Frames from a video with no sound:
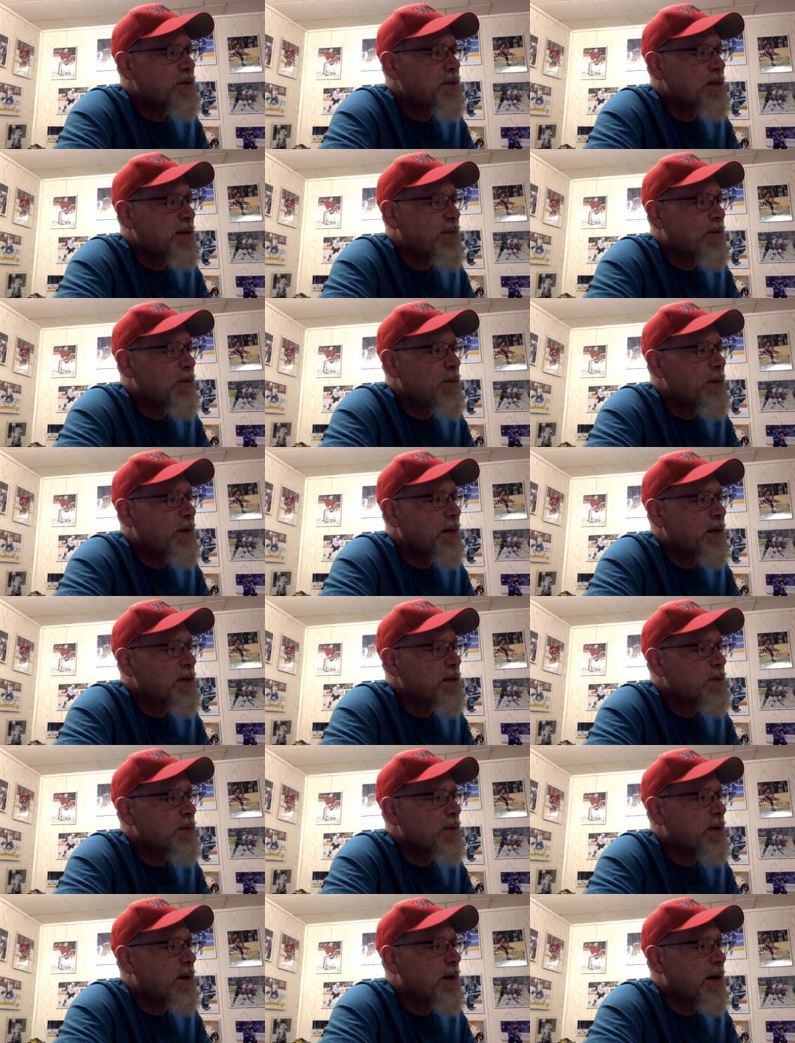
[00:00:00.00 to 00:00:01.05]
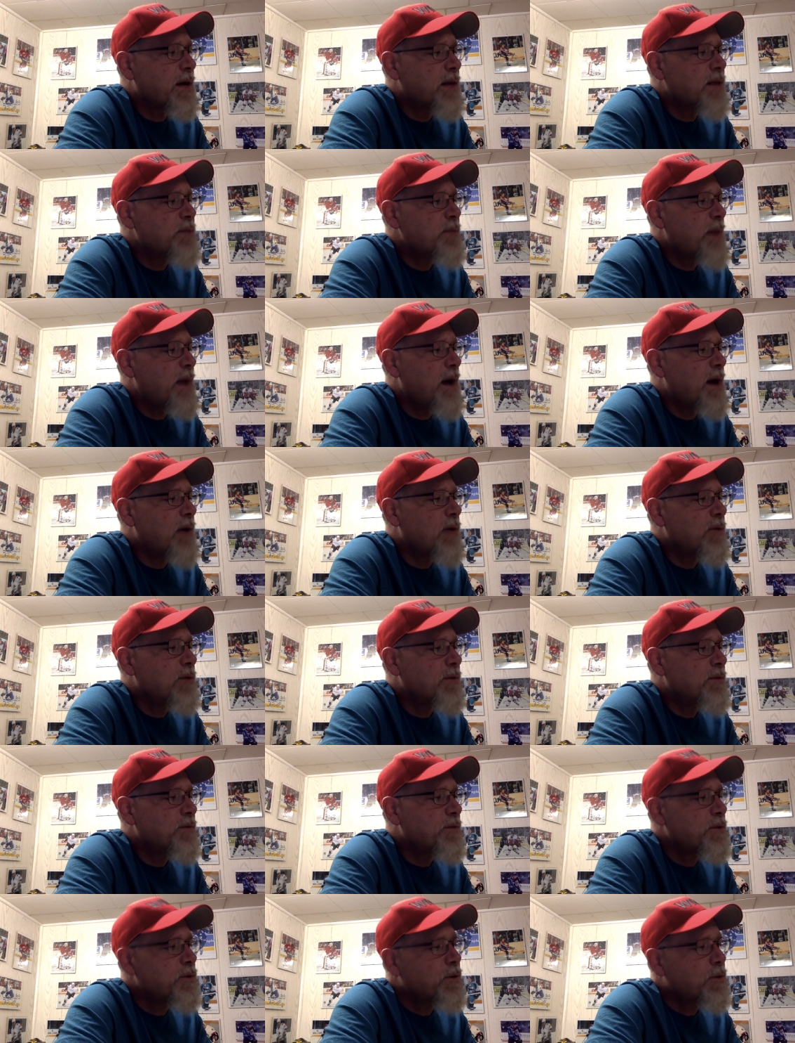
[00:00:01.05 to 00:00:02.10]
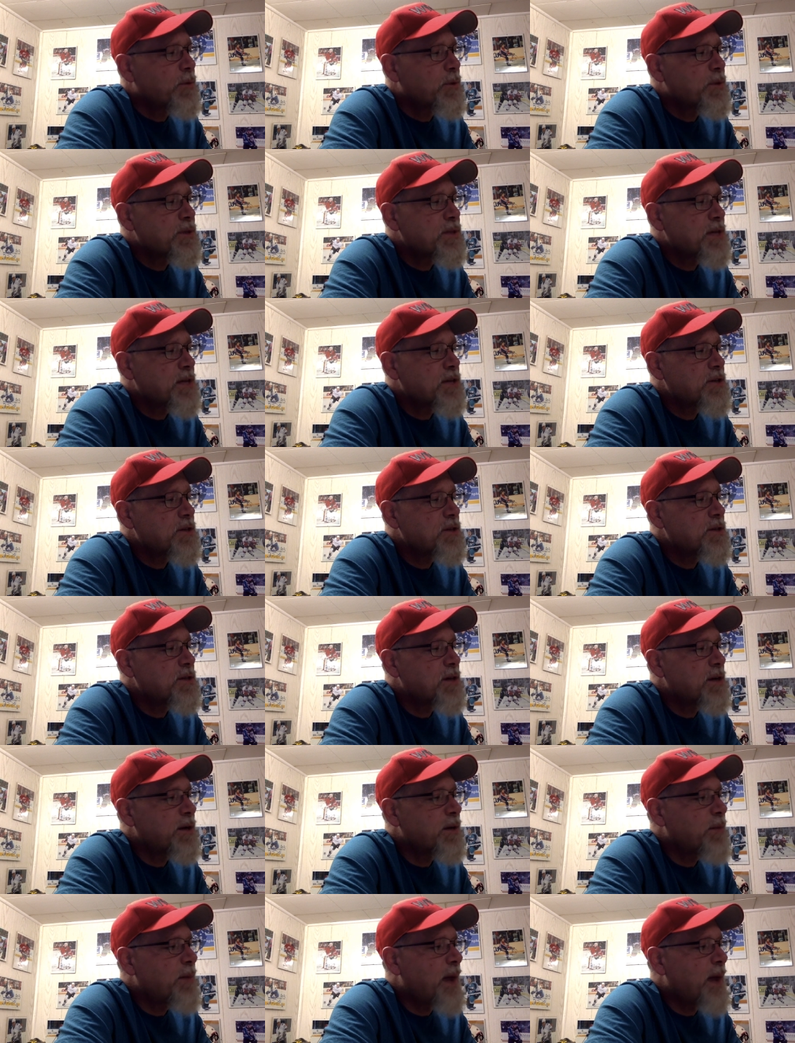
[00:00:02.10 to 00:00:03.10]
several minutes, with our heads bowed, the funeral procession started